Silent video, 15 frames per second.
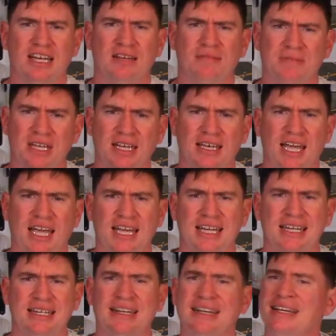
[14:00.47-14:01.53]
lineup, they
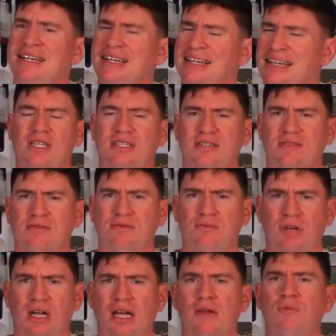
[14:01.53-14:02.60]
can wait till
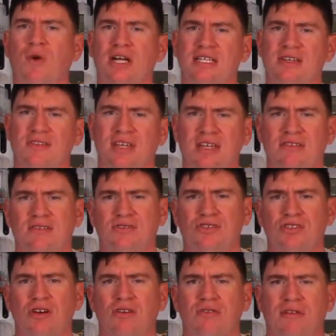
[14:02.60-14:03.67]
the end of the
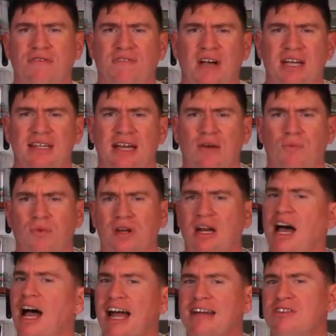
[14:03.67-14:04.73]
show to find out
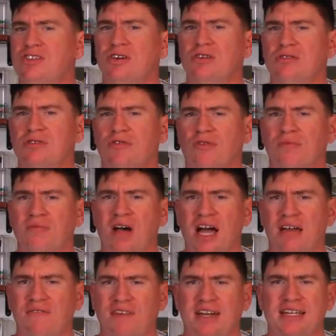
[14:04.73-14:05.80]
what I chose for
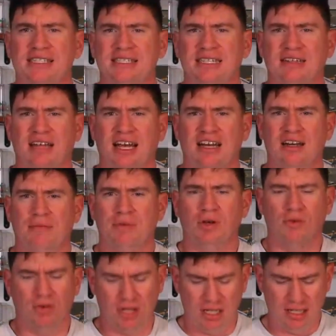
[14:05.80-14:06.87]
my fantasy lineup
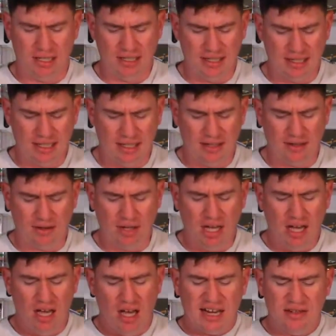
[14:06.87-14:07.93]
going into here.
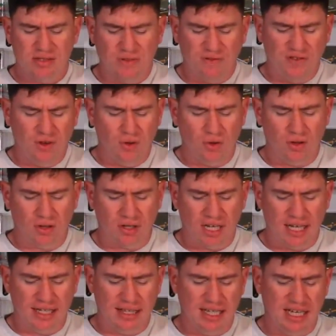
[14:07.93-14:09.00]
Tires and fuel look
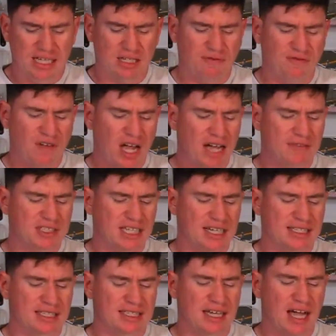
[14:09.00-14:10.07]
like this: 5
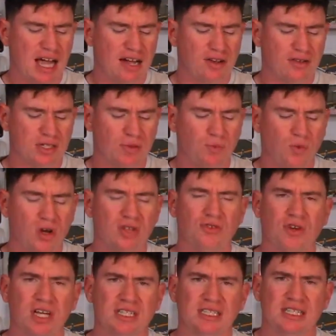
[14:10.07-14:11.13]
sets of tires and
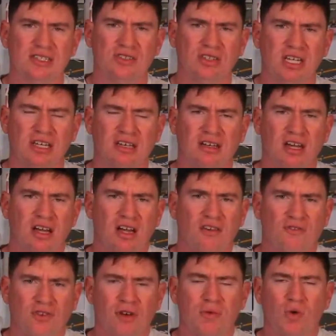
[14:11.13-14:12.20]
1 transitioning
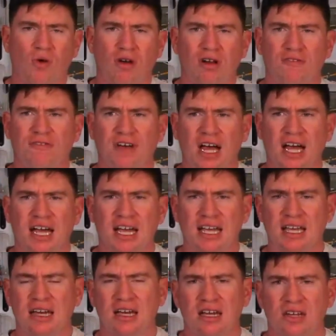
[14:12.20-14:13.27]
from
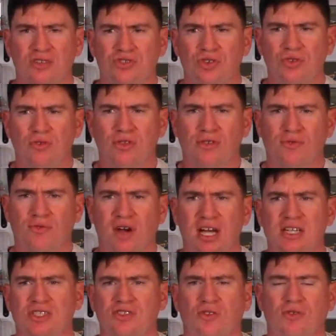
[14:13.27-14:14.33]
qualifying to the
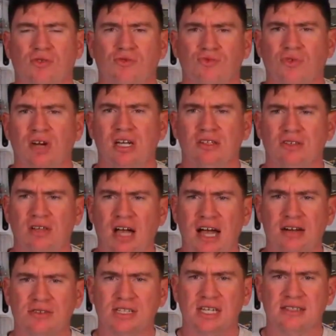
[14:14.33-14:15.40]
race. So the
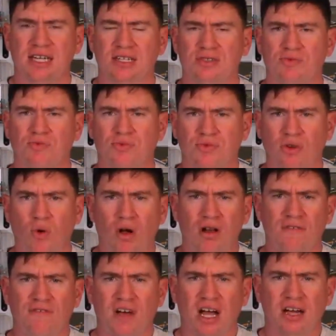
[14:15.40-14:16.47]
tires that they
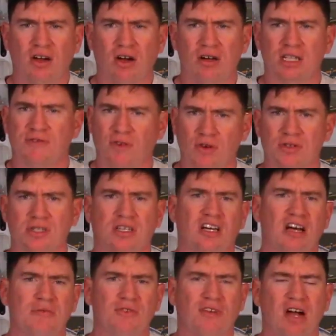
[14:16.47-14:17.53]
qualify on, as far as the
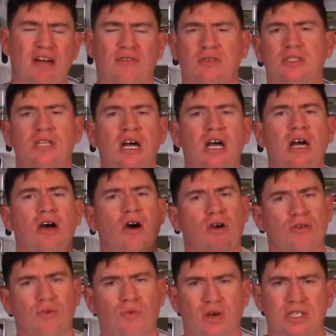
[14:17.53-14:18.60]
Cup drivers,
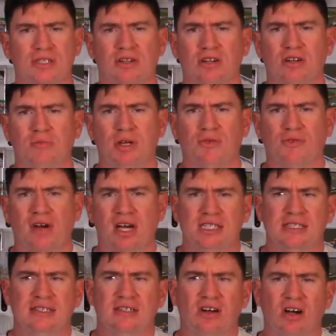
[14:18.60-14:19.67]
are the ones they're going to be
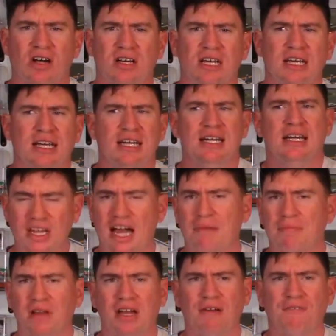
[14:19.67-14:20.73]
racing on. Will
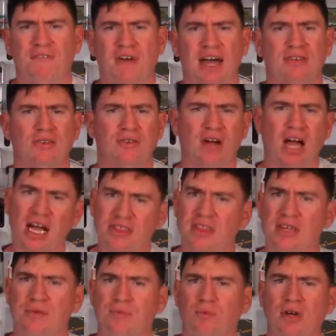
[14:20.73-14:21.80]
that play a factor? I
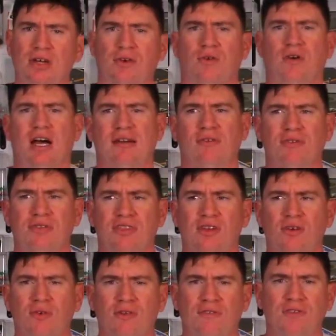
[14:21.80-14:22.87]
think it will. I don't
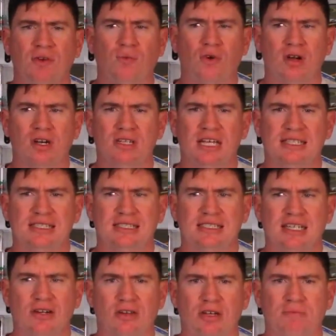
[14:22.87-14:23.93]
know if you want to
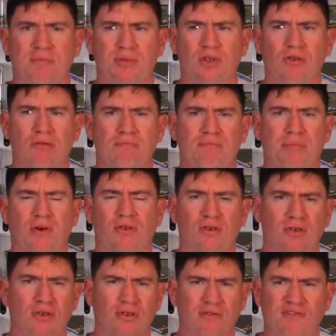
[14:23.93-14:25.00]
necessarily do a
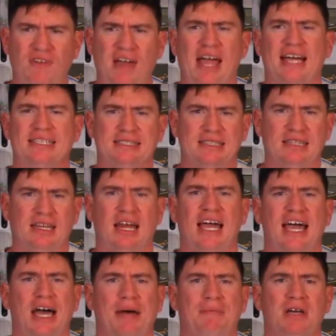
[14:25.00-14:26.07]
burner fast
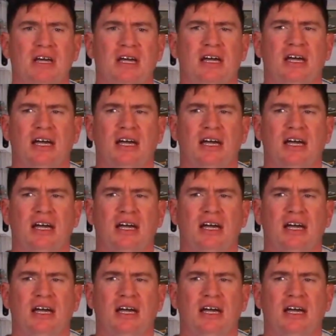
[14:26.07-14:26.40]
lap